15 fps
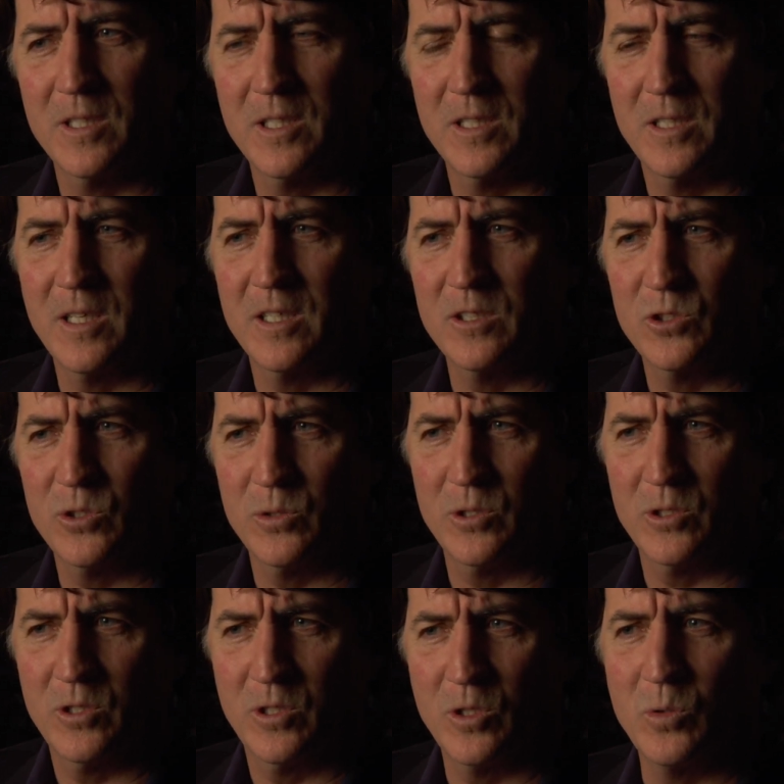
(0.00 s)
adagio,
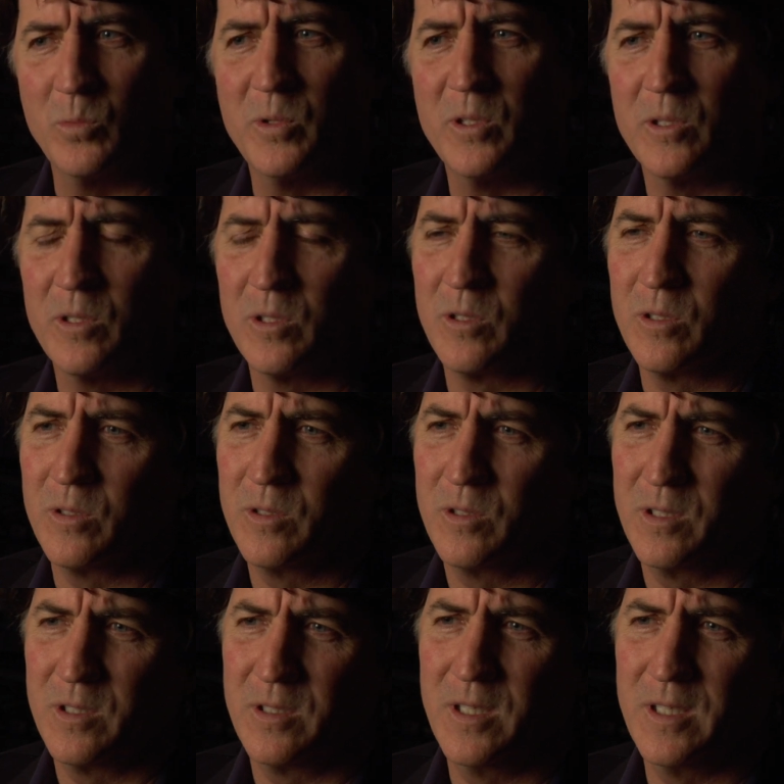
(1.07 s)
the slow part
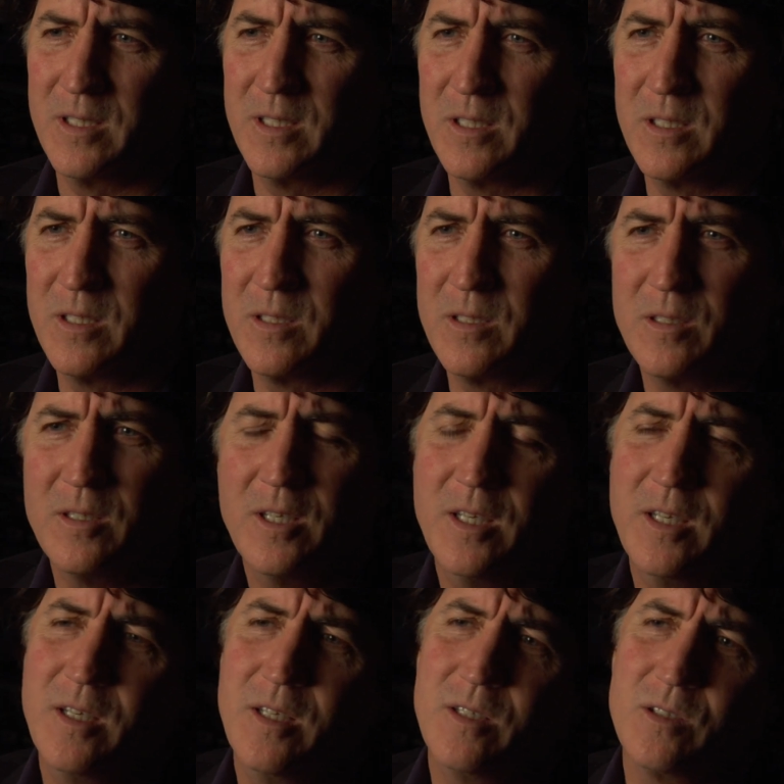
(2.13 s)
that has this
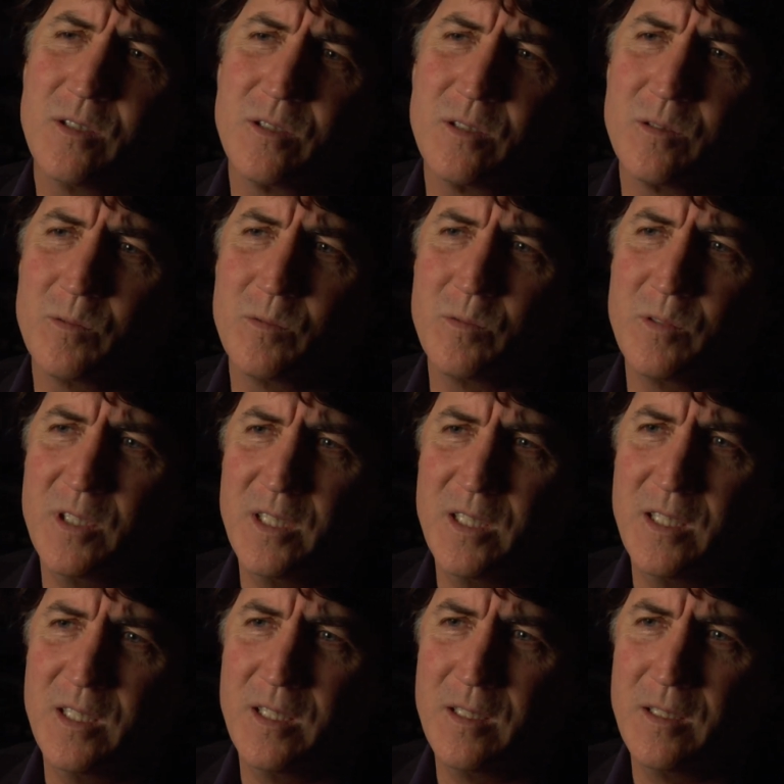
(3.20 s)

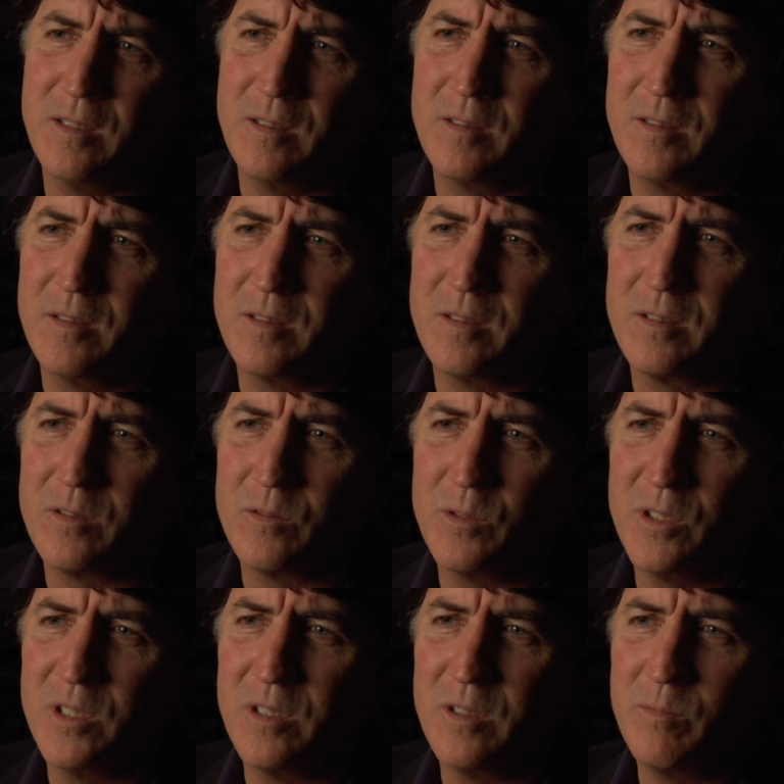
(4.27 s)
serene,
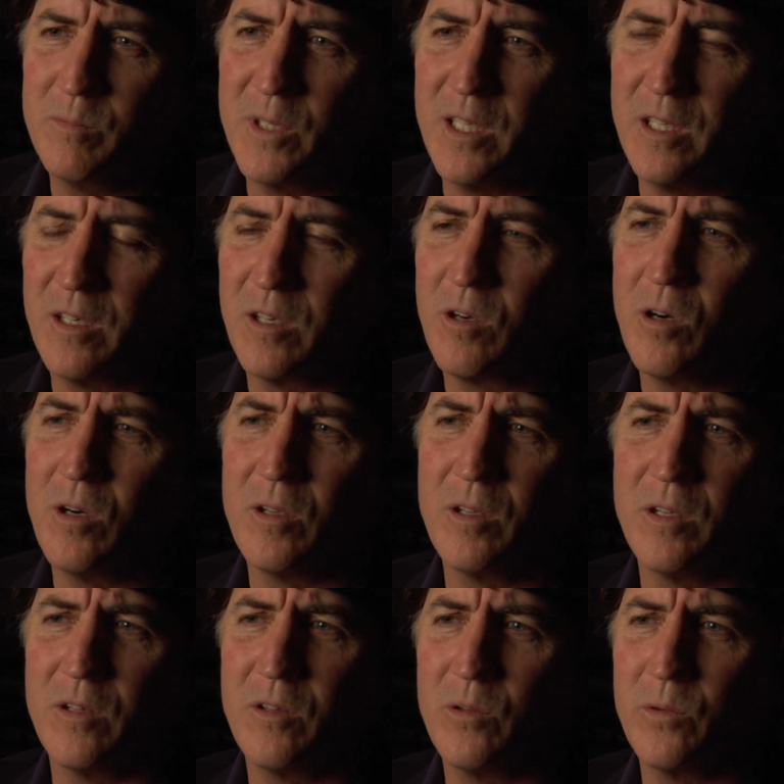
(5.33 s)
sweet
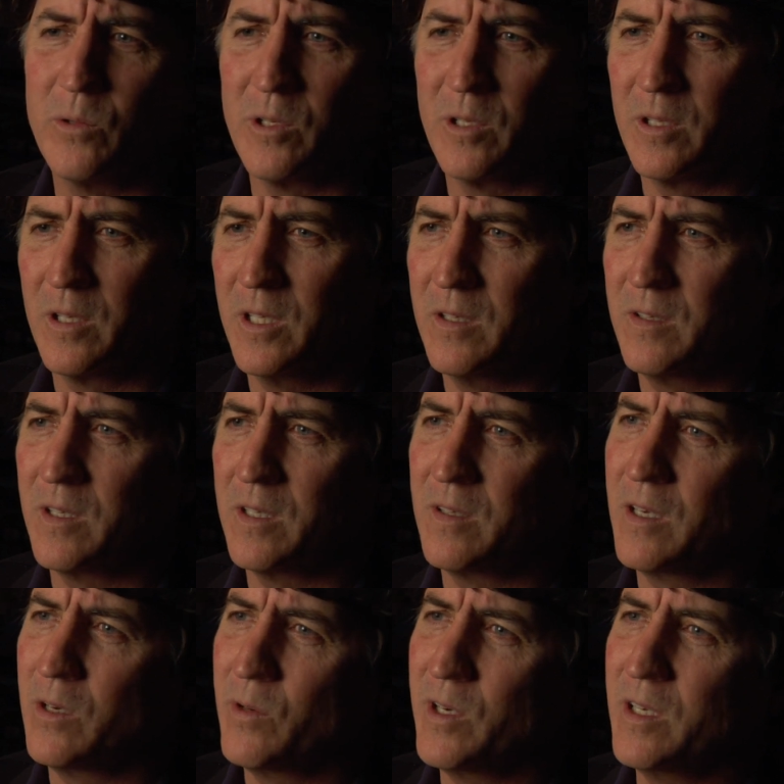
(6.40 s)
melancholy to it. At least that's
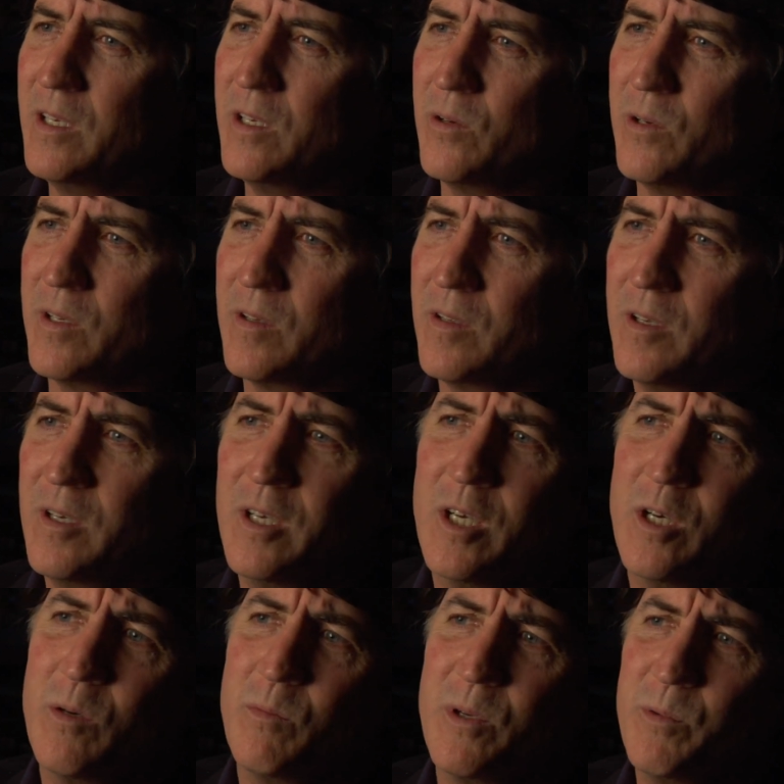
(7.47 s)
how I hear it.
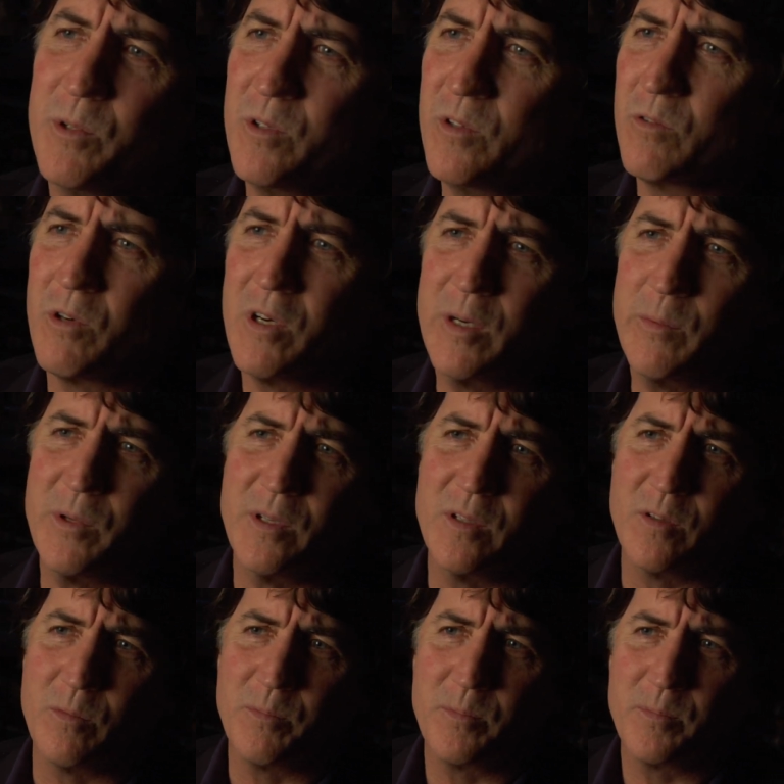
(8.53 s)
People describe it
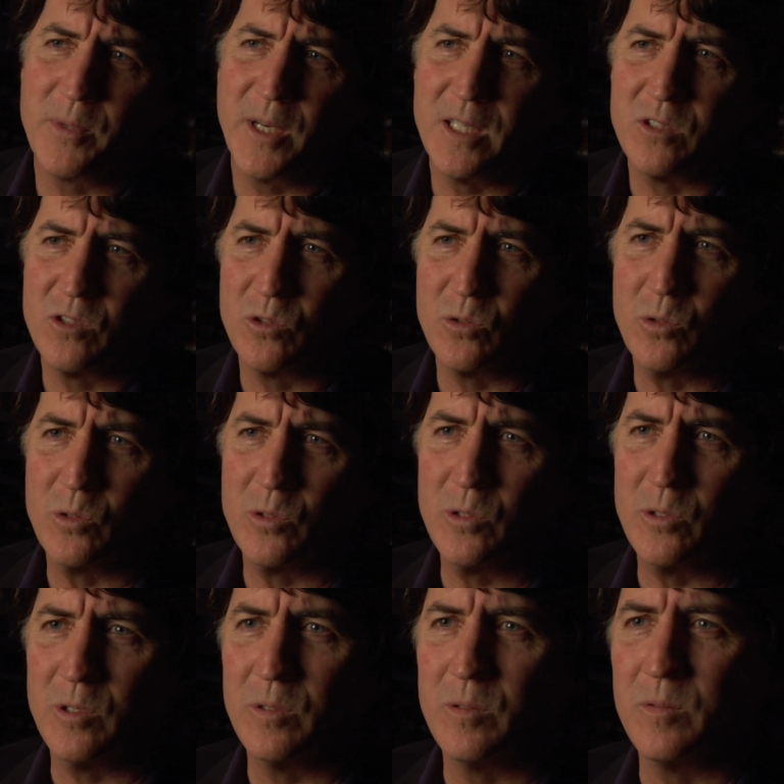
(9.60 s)
as a
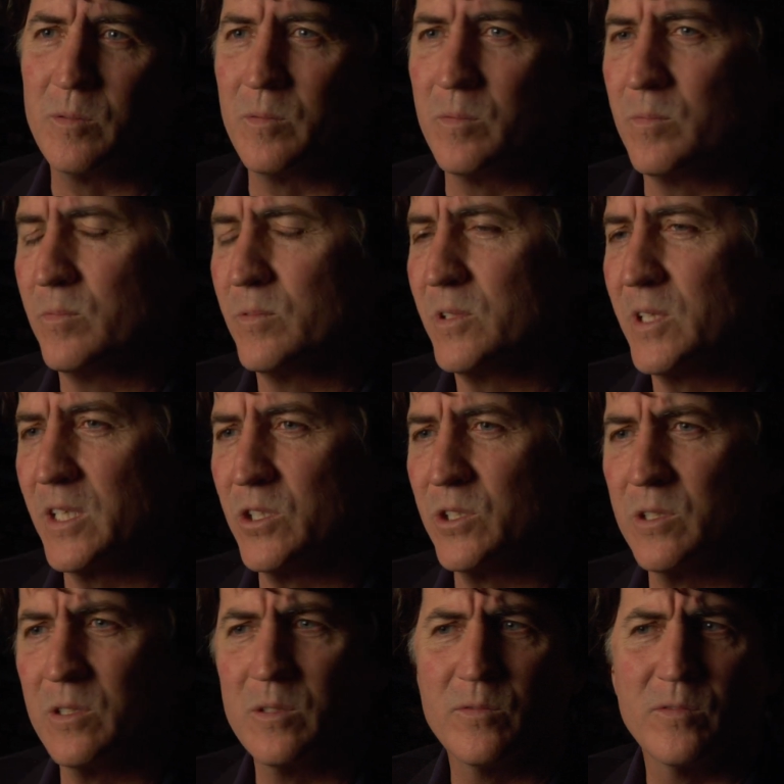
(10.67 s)
pastoral
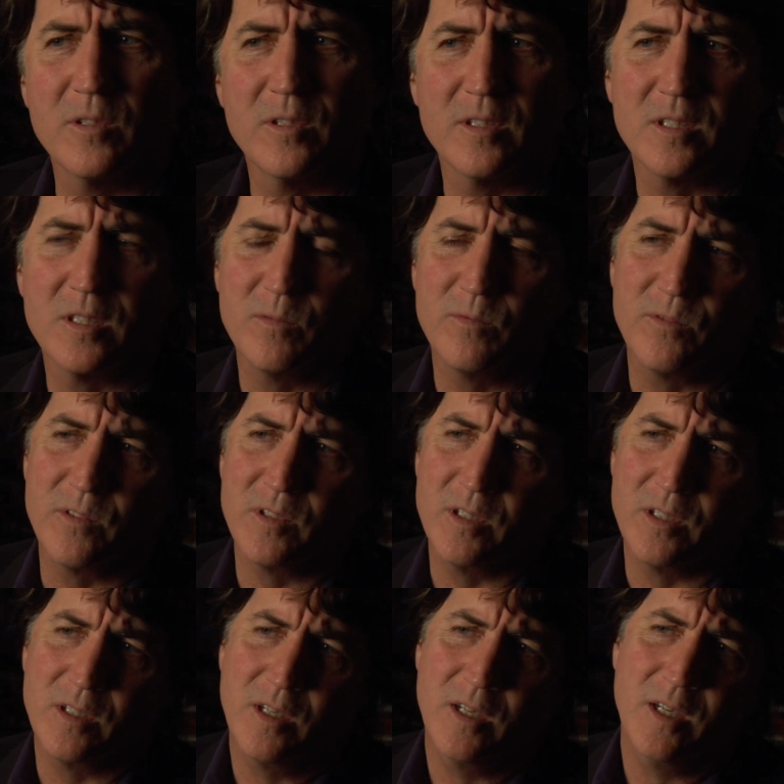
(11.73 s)
section of the
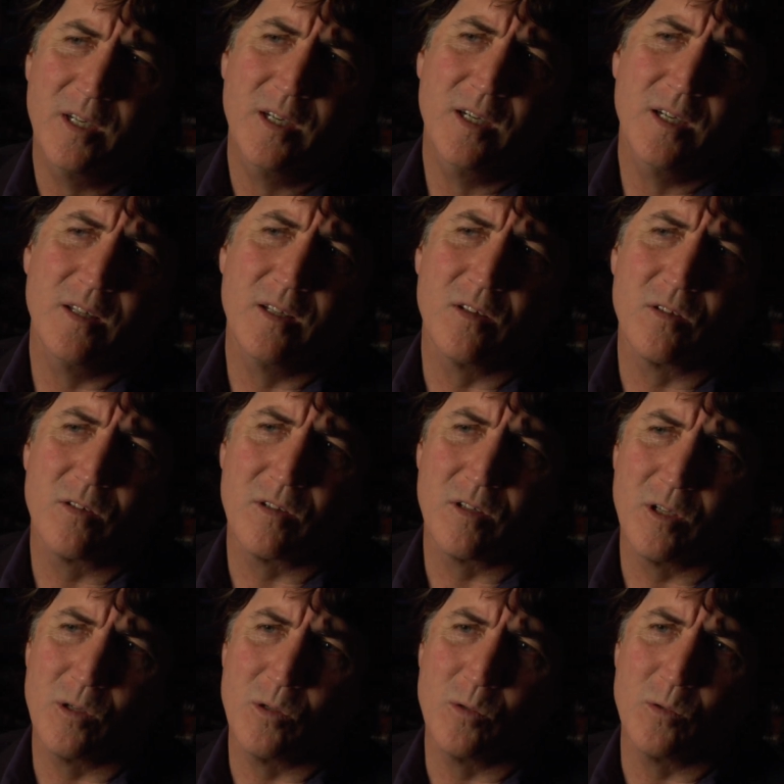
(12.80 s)
symphony, this
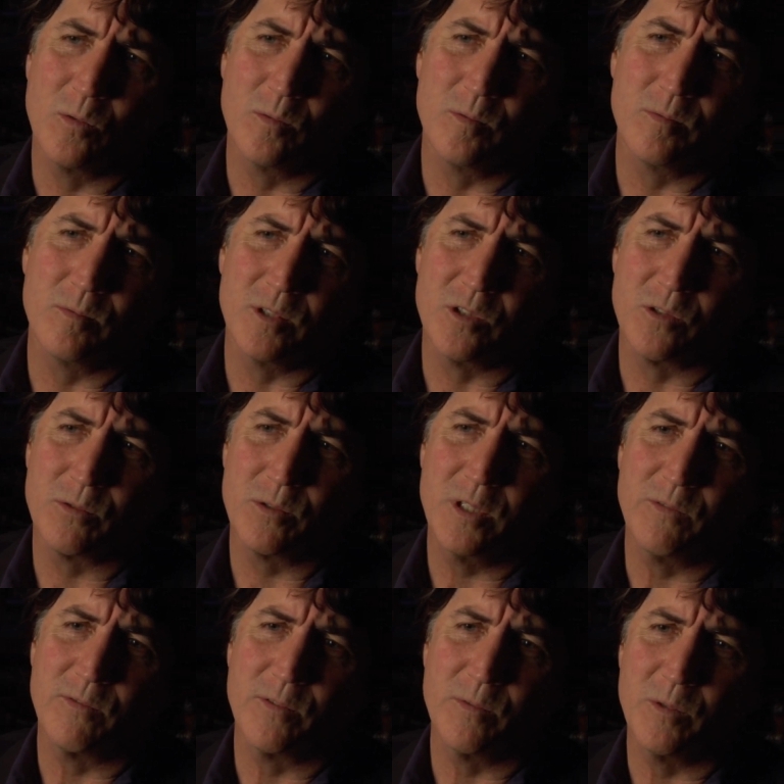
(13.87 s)
slow
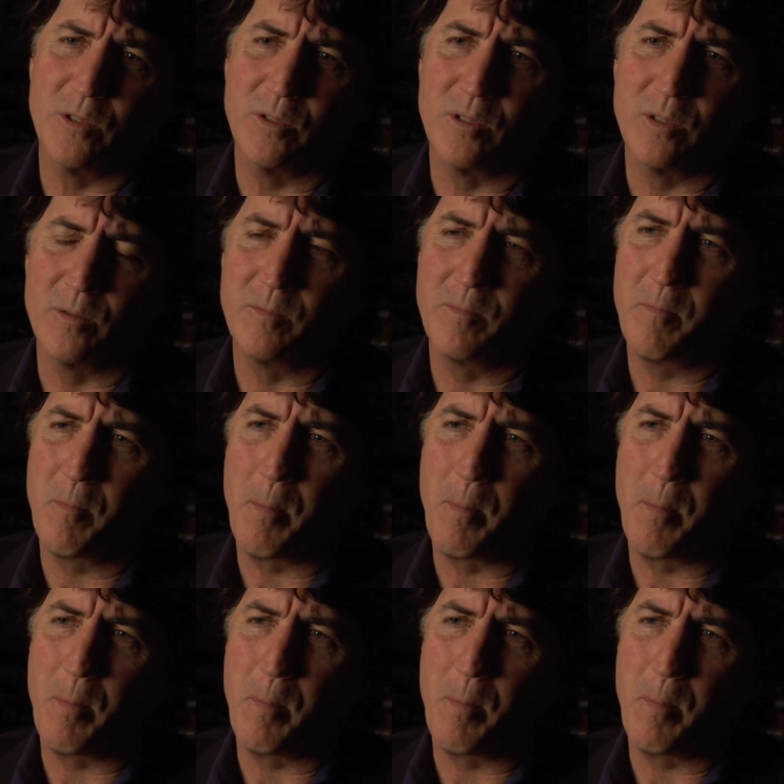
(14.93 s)
retreat from all the